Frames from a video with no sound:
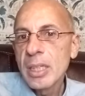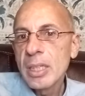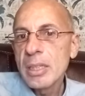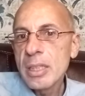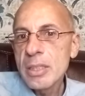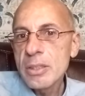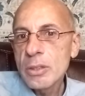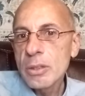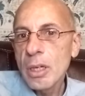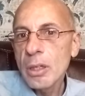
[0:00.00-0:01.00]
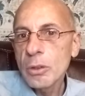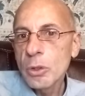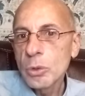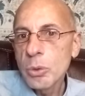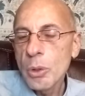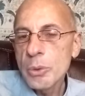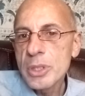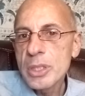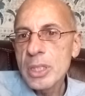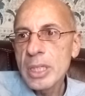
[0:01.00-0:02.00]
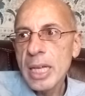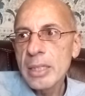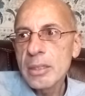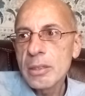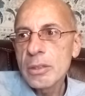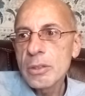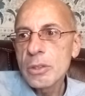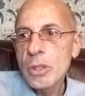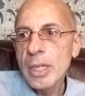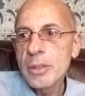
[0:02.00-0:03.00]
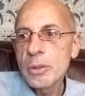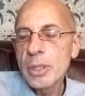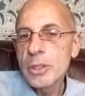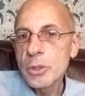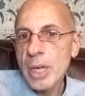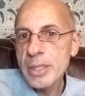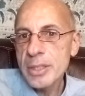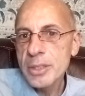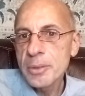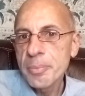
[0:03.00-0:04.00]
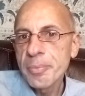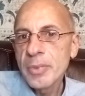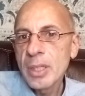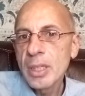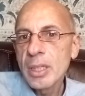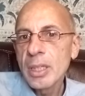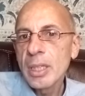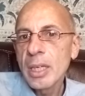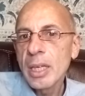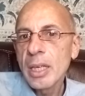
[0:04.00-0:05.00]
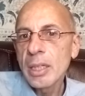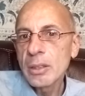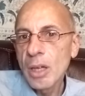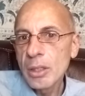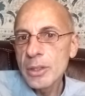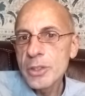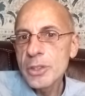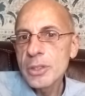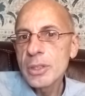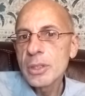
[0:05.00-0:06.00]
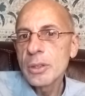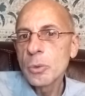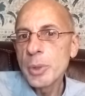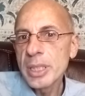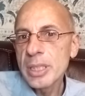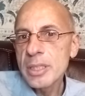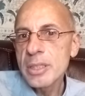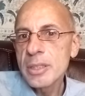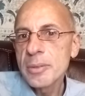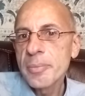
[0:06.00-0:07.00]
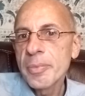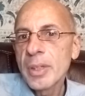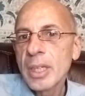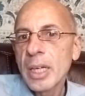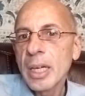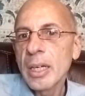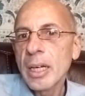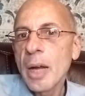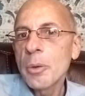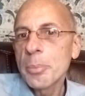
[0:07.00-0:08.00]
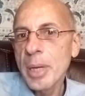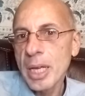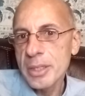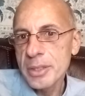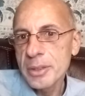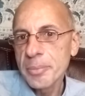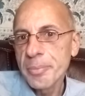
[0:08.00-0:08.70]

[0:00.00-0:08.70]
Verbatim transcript: These are quotes that try to address acknowledge, witness uh, our past.